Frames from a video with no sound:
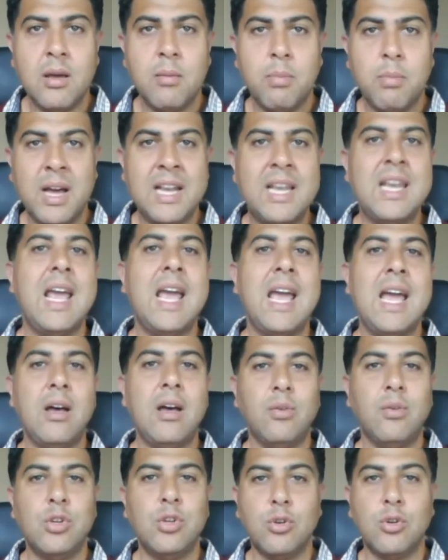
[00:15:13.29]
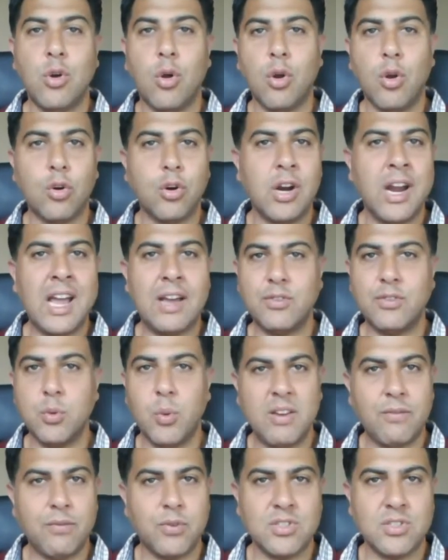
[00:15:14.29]
But now you no longer have to
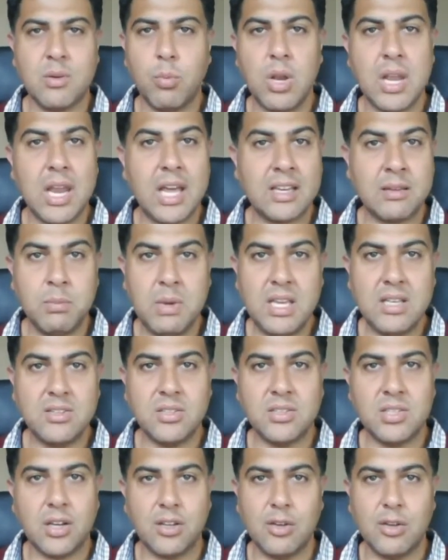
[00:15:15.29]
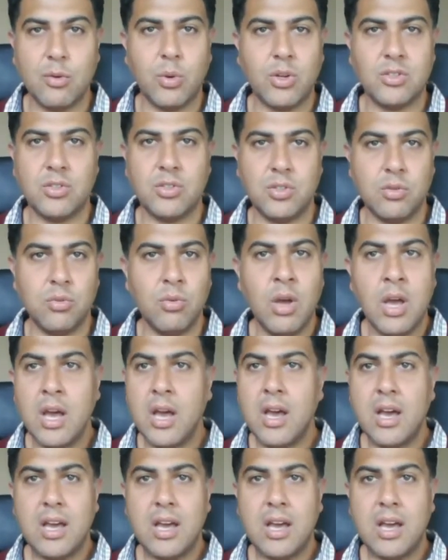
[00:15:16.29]
wait for someone like me to tell you what to do.